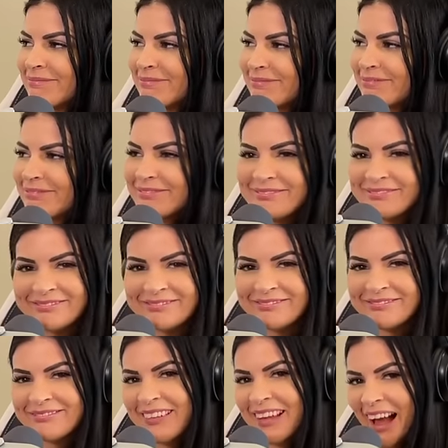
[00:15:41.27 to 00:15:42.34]

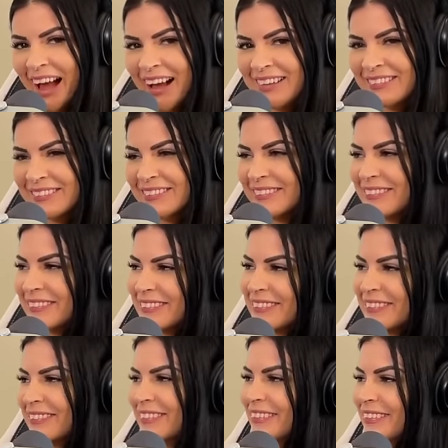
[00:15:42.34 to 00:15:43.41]

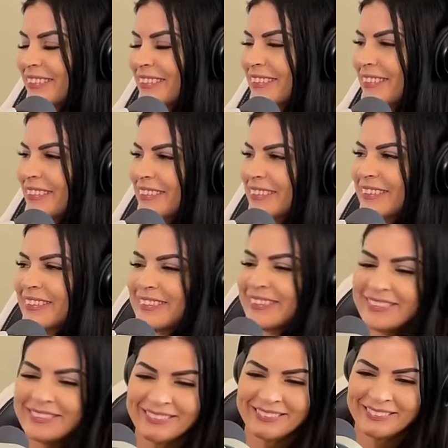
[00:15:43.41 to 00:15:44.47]

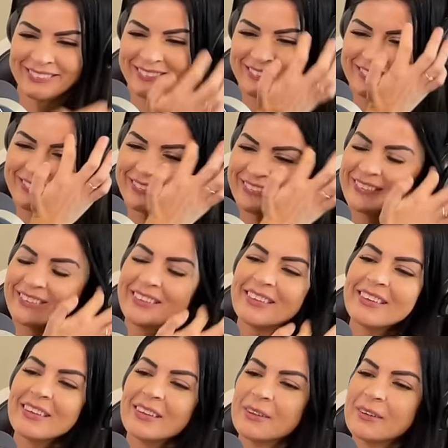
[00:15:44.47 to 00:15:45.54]

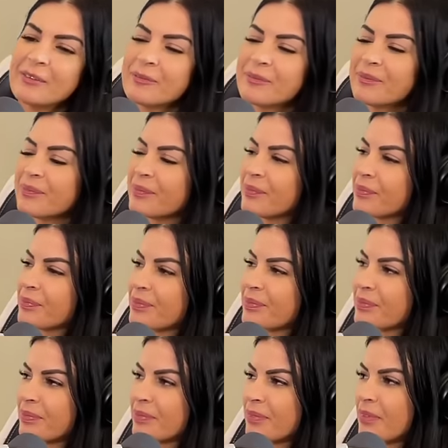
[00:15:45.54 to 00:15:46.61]

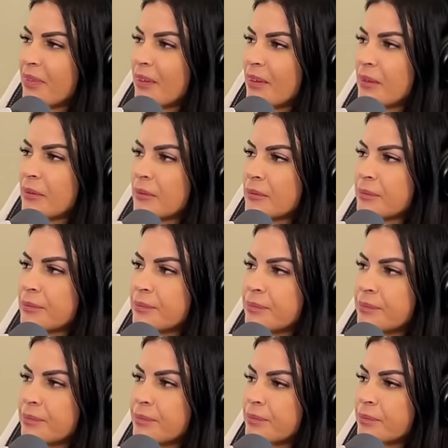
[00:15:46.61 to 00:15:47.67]

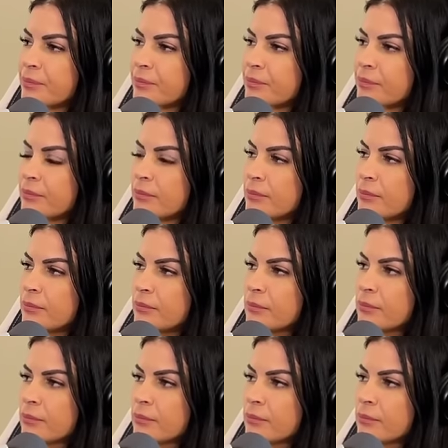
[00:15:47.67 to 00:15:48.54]
The person shown says nothing.